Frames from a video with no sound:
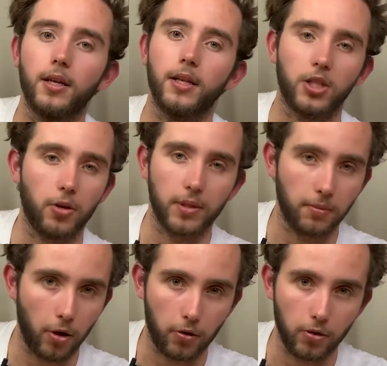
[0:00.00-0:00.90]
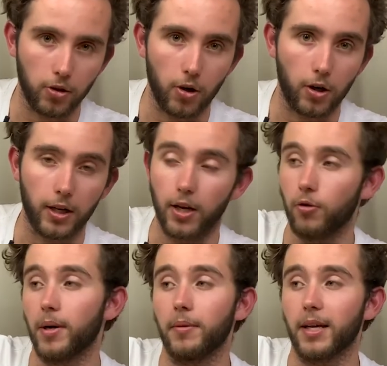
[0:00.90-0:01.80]
there's going to be some local stock and
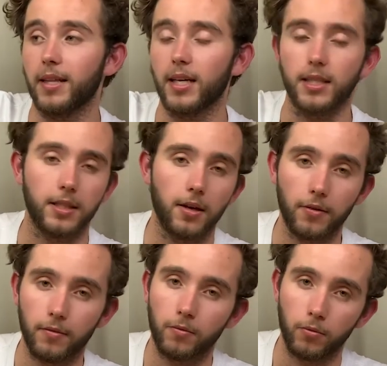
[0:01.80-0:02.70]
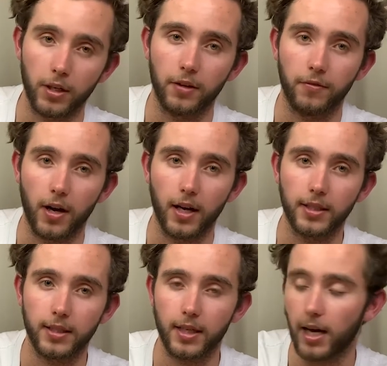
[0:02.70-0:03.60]
you'll be able to get these really
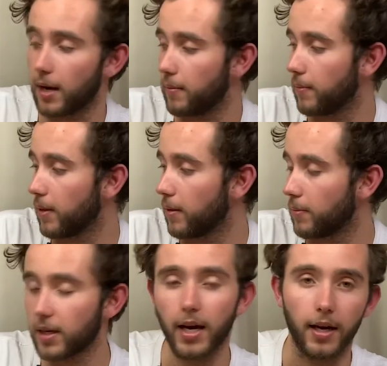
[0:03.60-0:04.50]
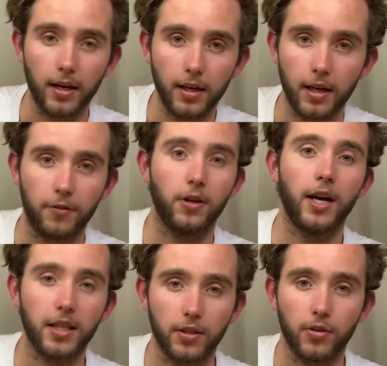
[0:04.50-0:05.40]
fast. But yeah, if you
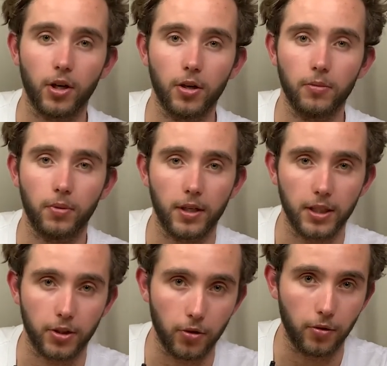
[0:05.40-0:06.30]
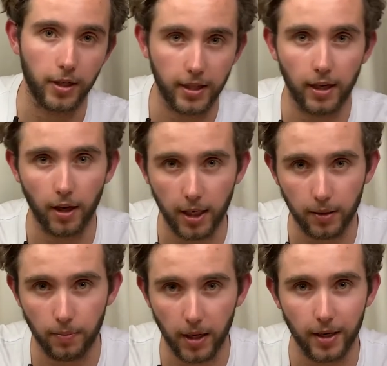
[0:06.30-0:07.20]
like this video, please do hit the
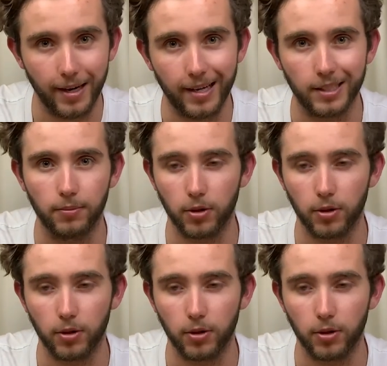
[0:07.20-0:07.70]
like button and